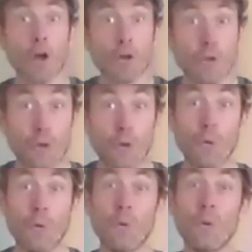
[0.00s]

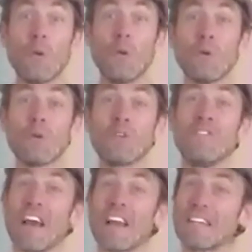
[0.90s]
You look
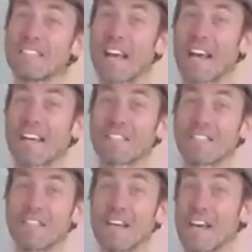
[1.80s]
very
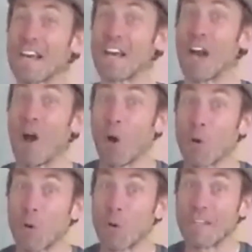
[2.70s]
tasty,
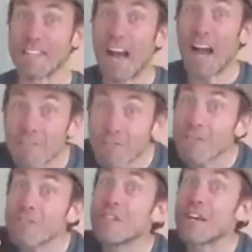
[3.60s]
good enough
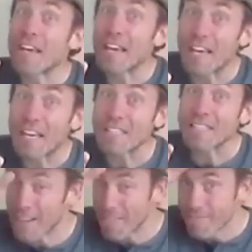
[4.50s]
to
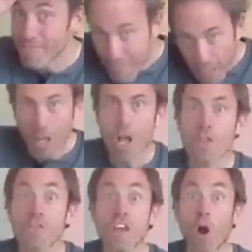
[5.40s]
eat.
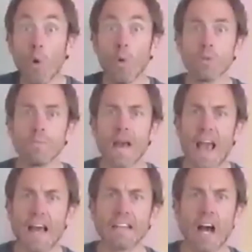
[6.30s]
The old
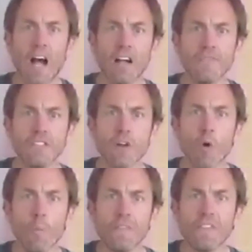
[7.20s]
man
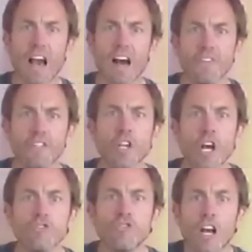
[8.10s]
opened the oven
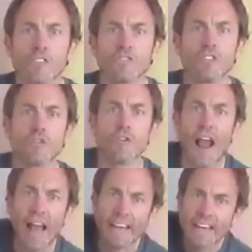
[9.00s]
to
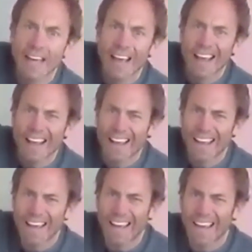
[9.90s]
crack
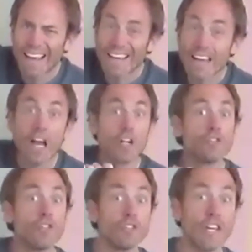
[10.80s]
and
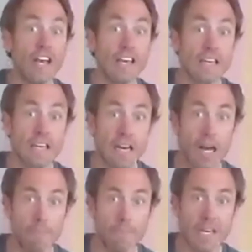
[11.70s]
to take
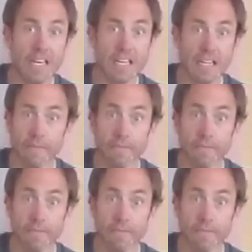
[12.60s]
a peek.